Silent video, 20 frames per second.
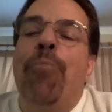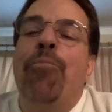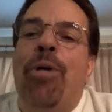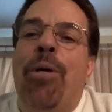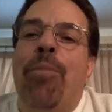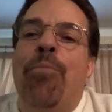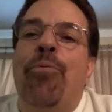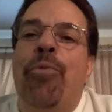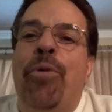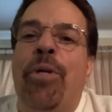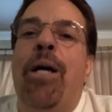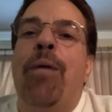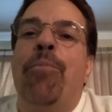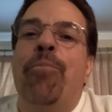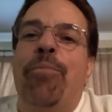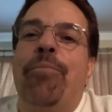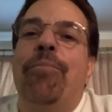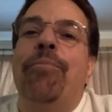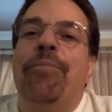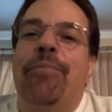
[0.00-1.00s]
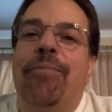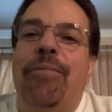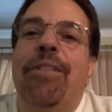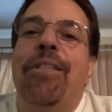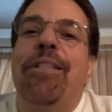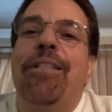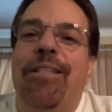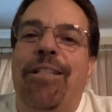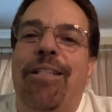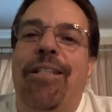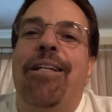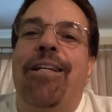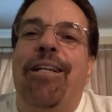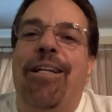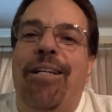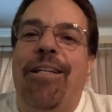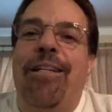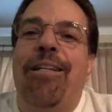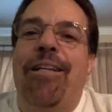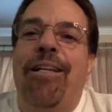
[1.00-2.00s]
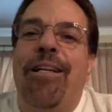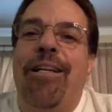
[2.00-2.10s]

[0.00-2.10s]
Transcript: pick I'm and choose who your clients are and all that good